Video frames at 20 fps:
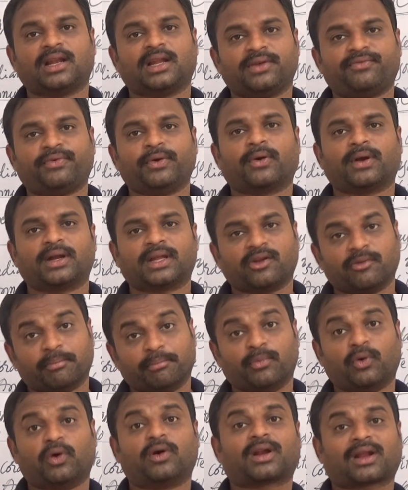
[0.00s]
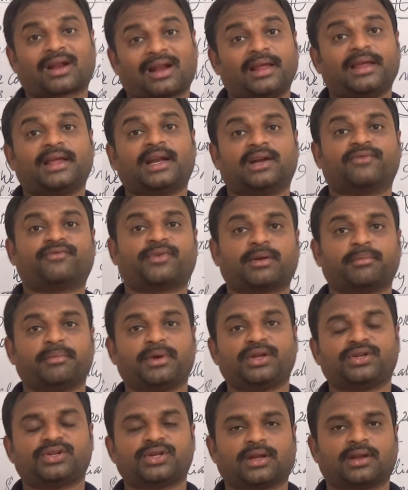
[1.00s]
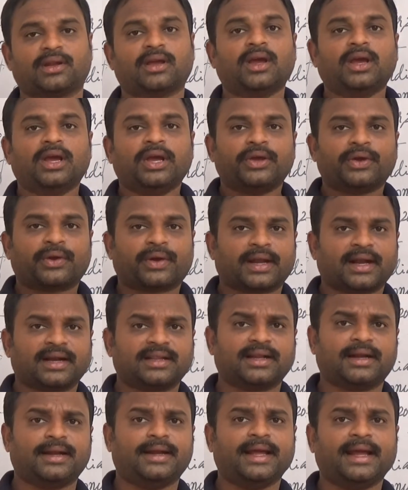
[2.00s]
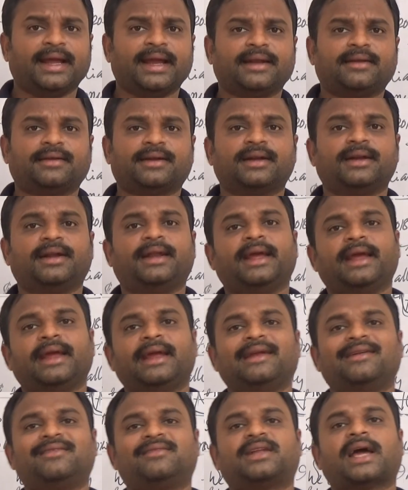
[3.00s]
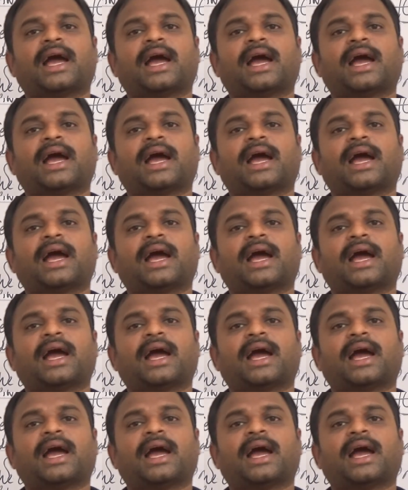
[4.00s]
if you want to give more clear information, you can write the date,